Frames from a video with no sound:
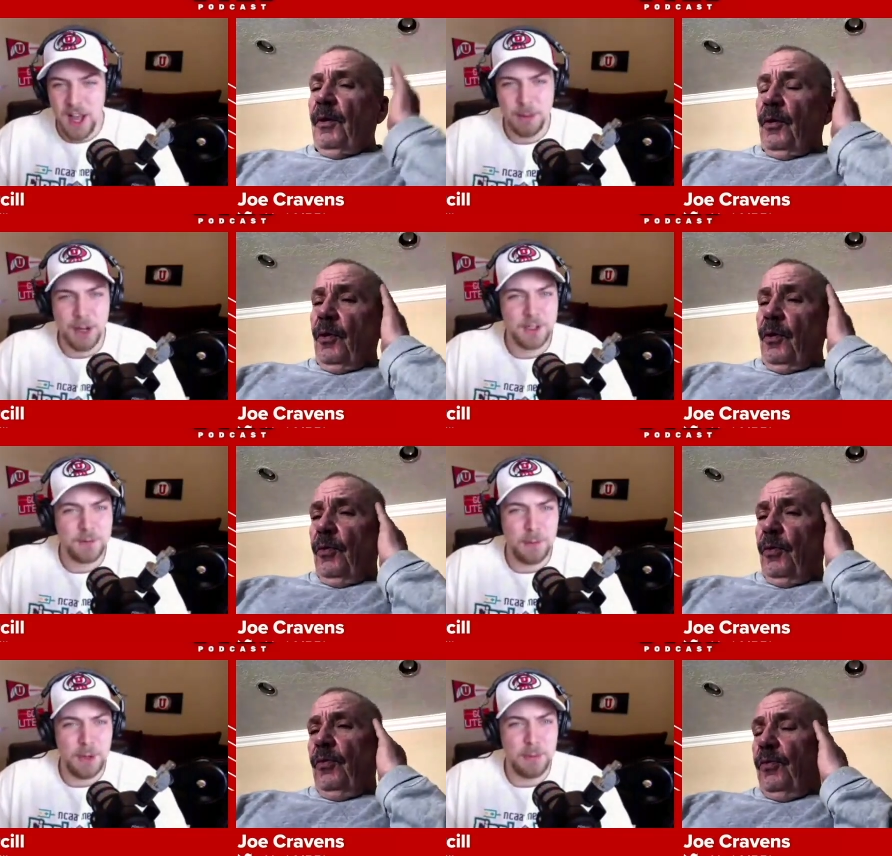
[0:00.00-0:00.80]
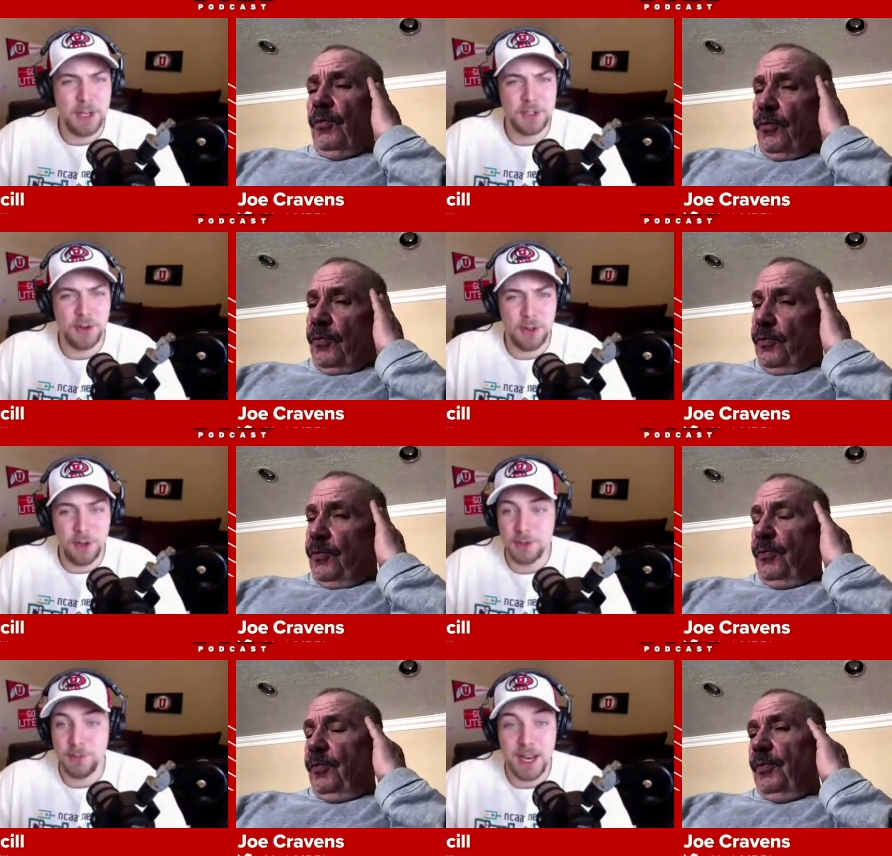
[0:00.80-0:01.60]
Speaker 1: I'm curious from you being so
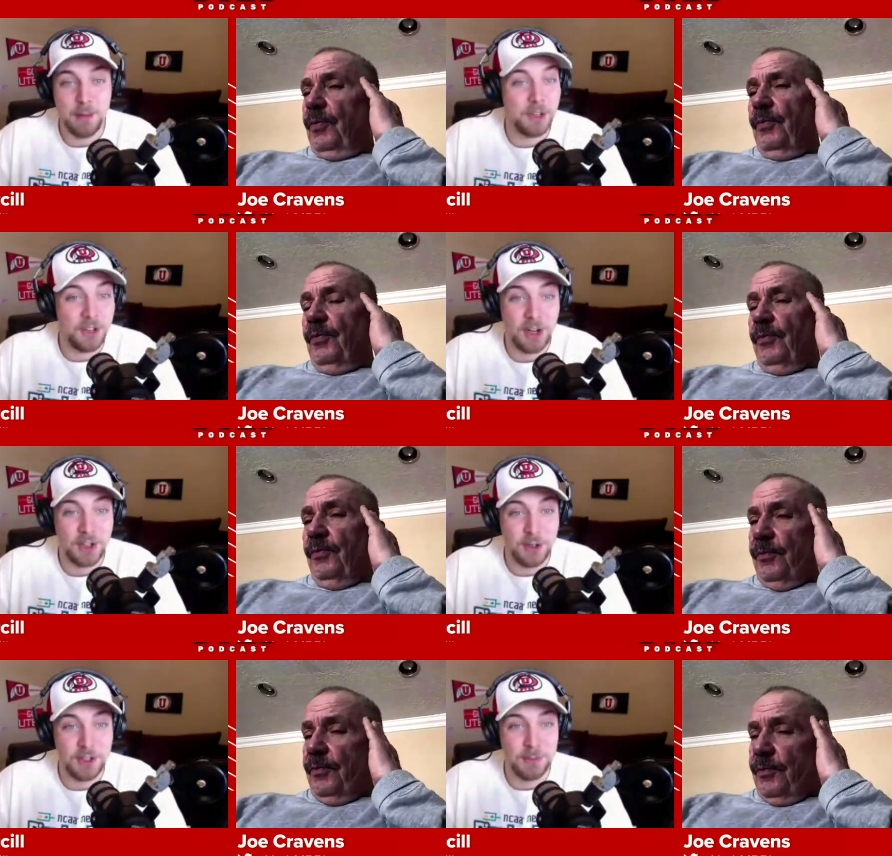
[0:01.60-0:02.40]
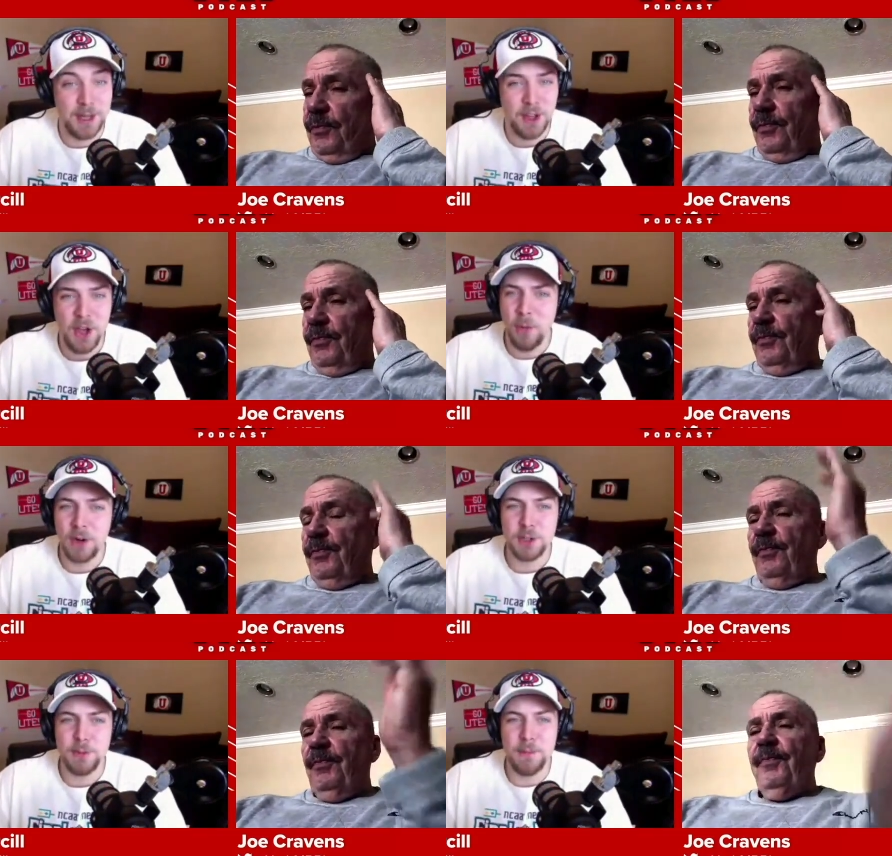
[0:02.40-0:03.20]
close and being able to talk to Coach Smith,
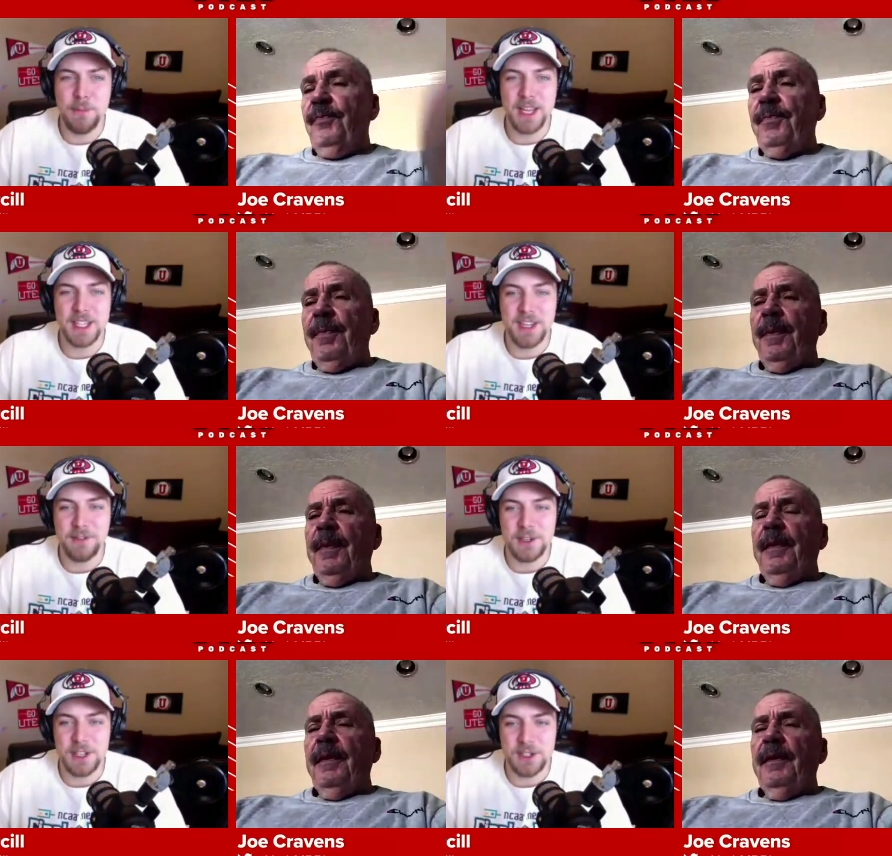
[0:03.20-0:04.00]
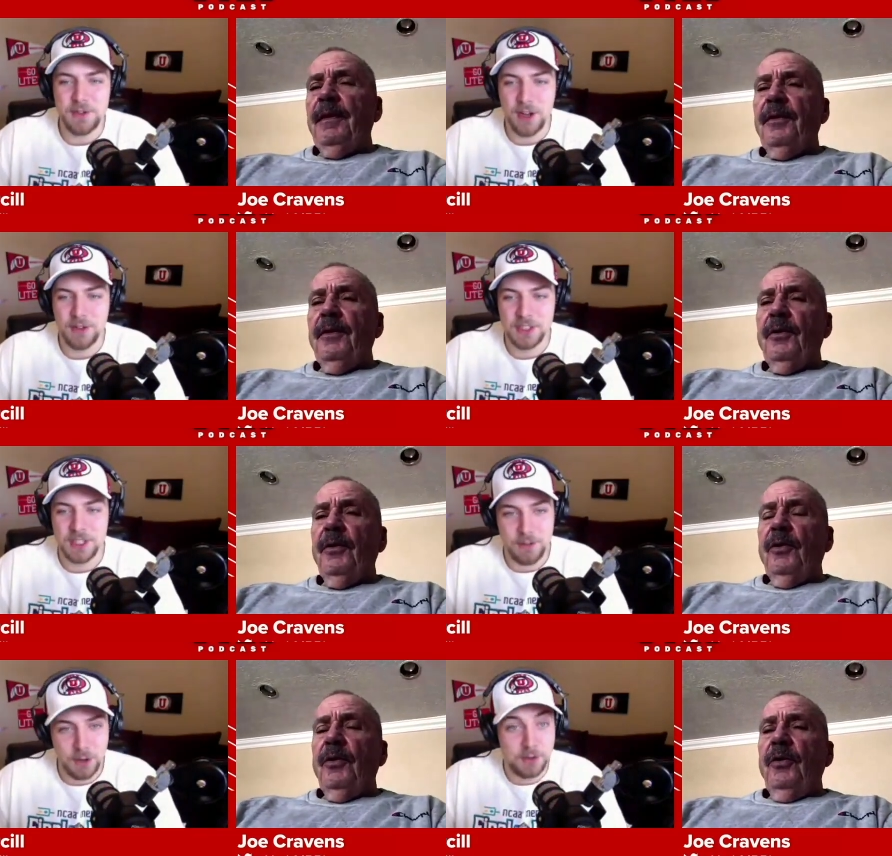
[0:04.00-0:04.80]
what are some of the biggest differences, you know,
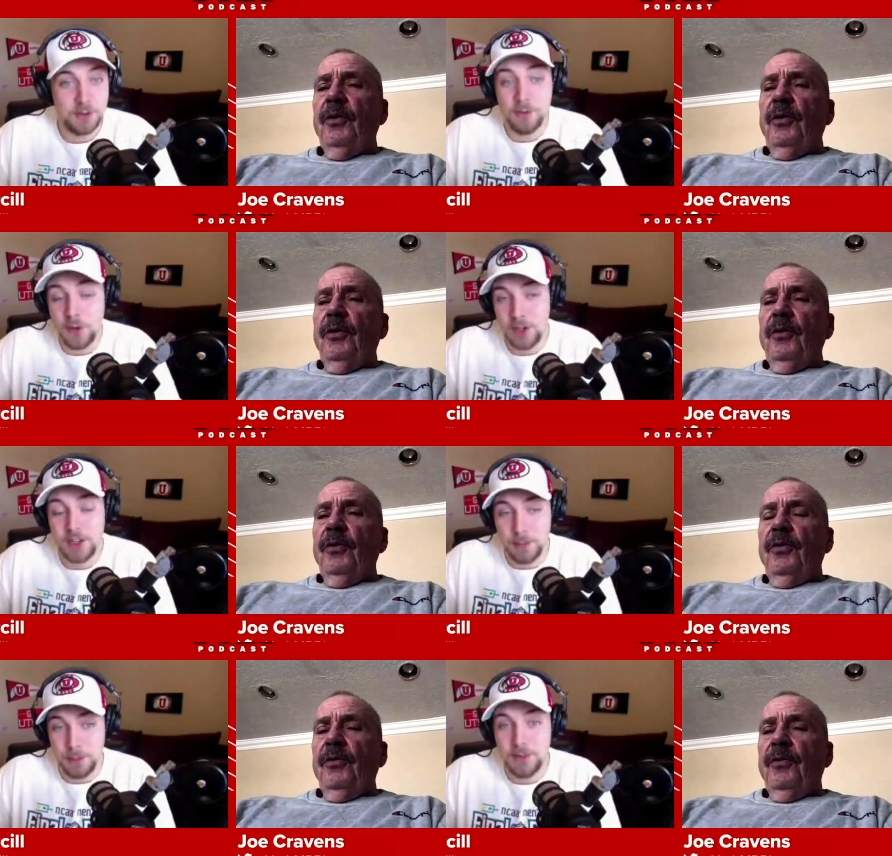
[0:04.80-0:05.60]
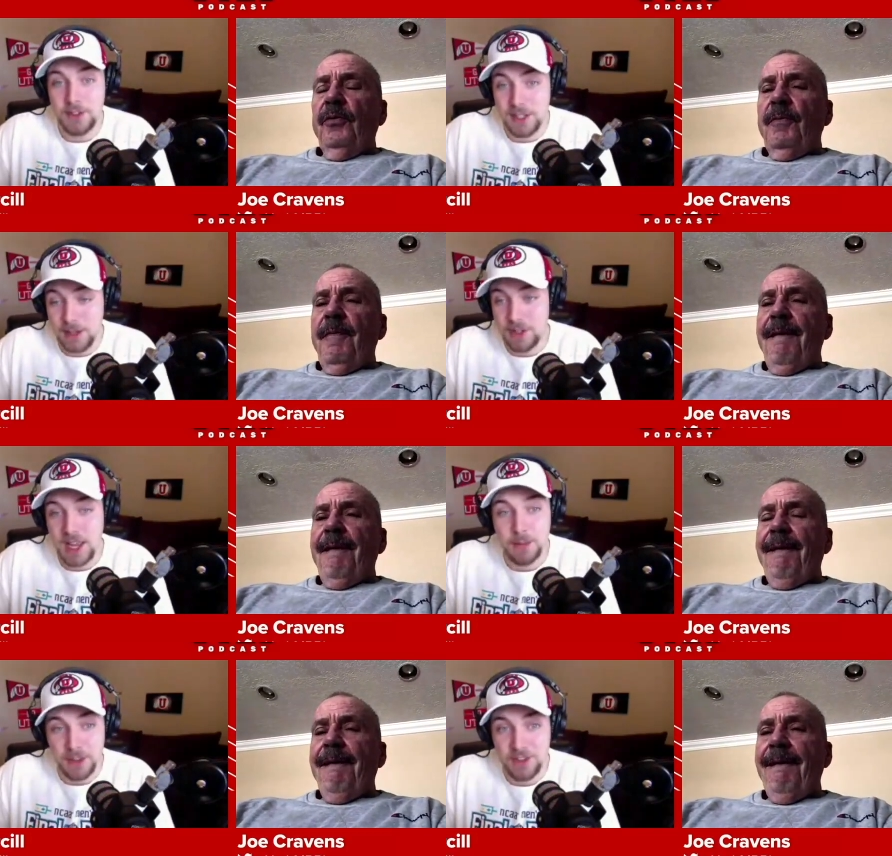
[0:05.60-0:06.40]
since I've known you've called a couple of the team's
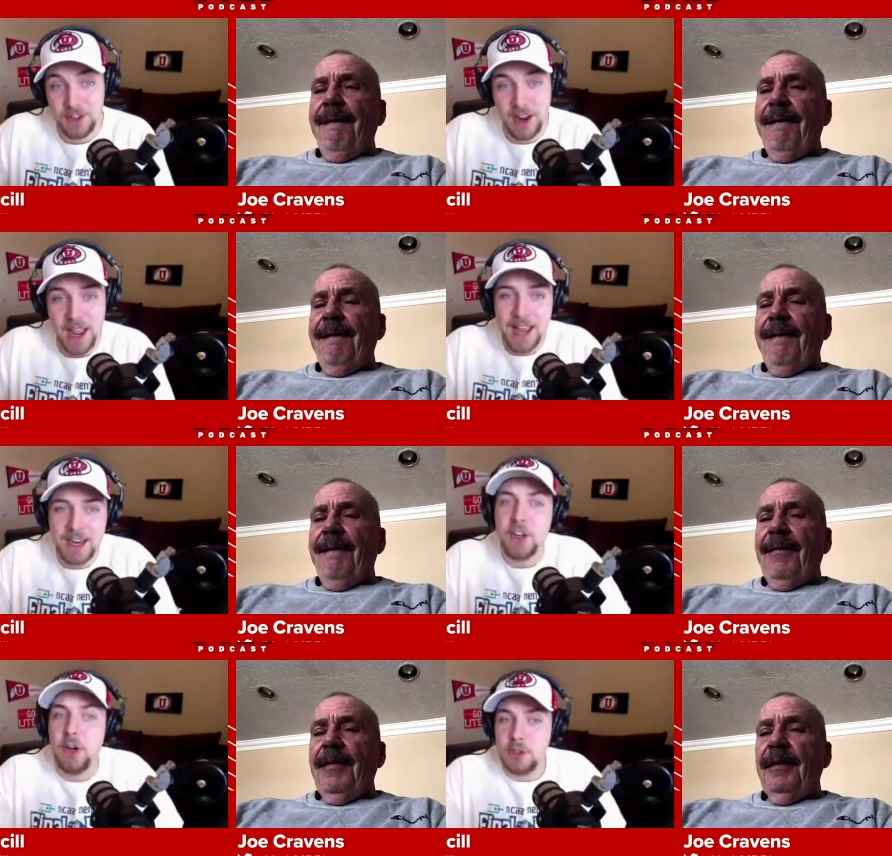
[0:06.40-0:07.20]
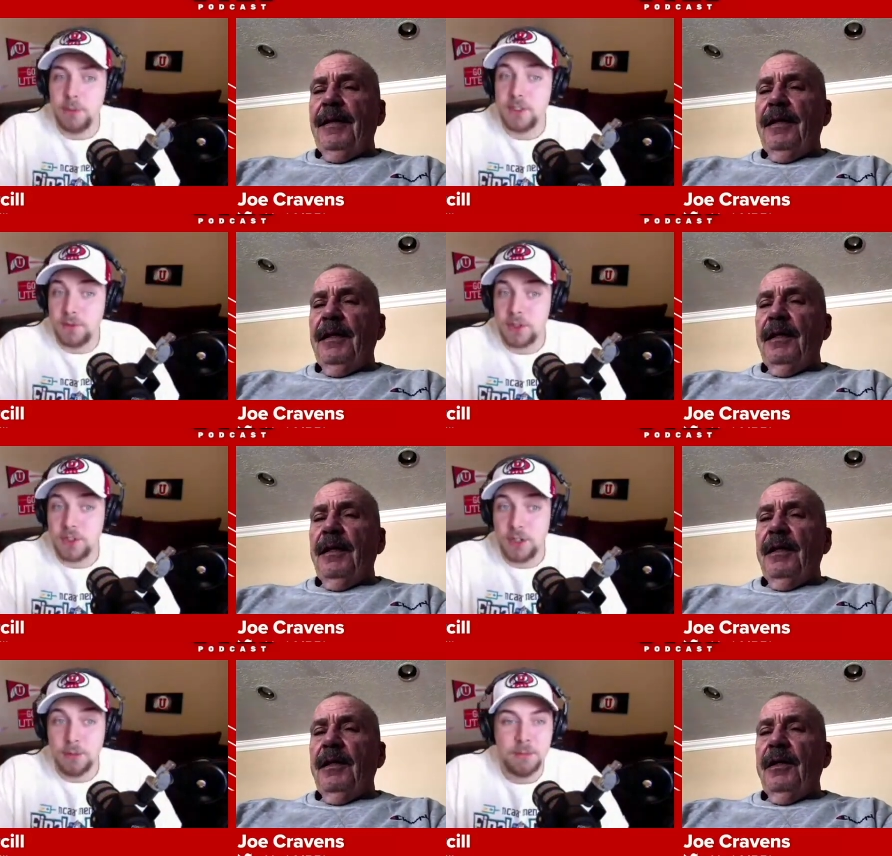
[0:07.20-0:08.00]
games this year and in Coach Smith's
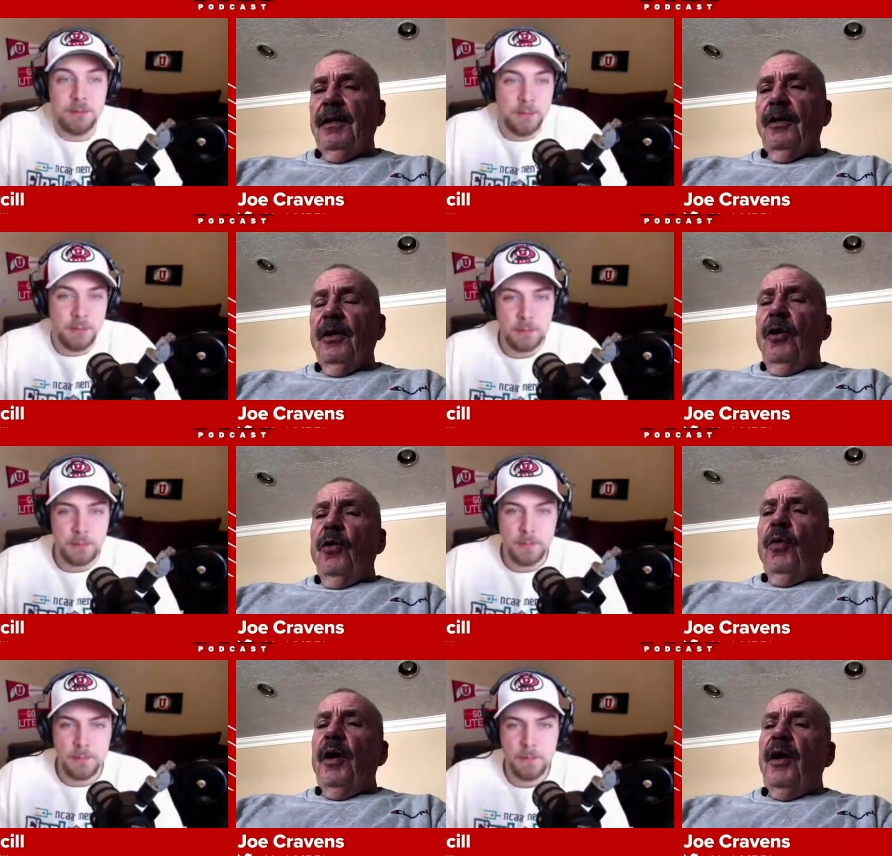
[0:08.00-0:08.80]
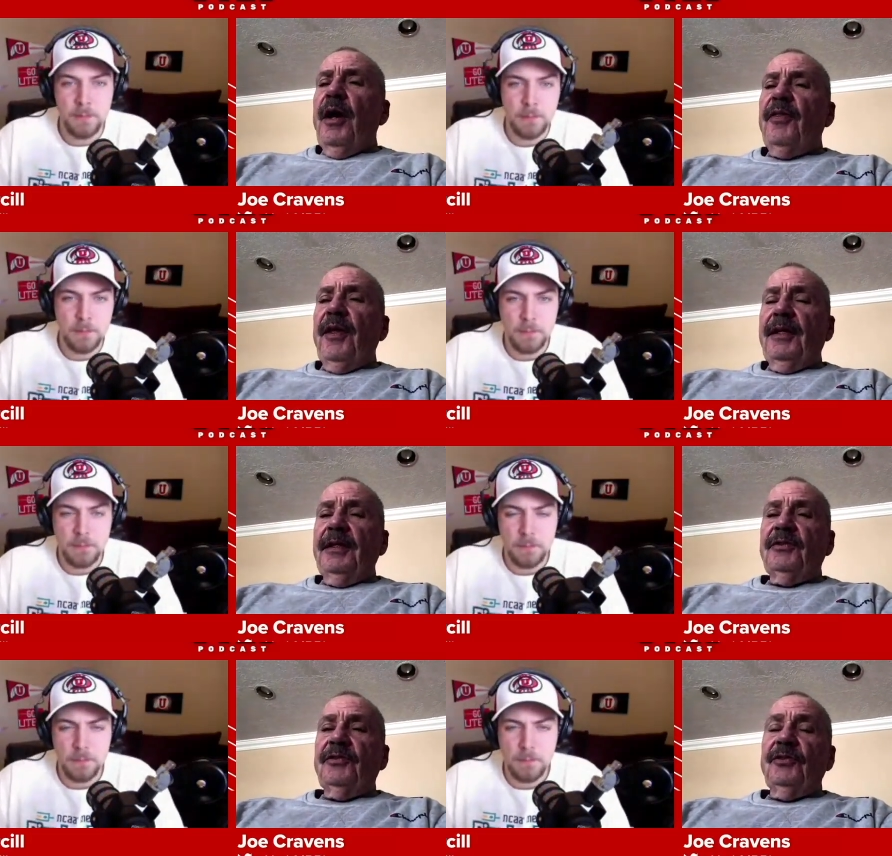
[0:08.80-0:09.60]
first year?
Speaker 2: Well,
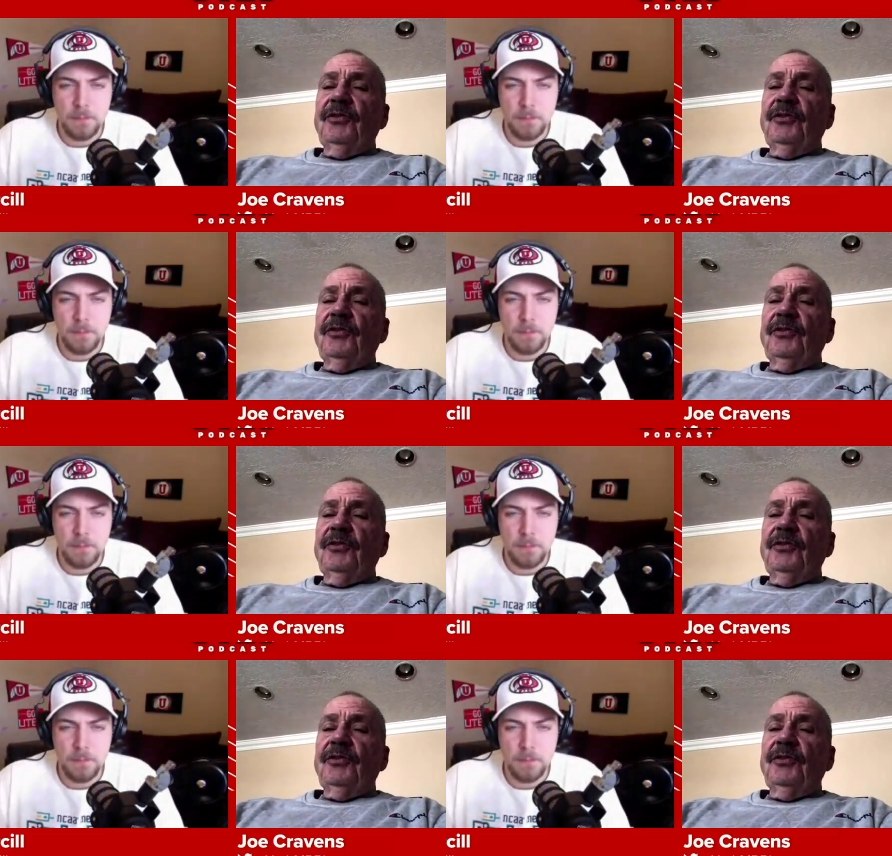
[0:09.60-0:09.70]
I think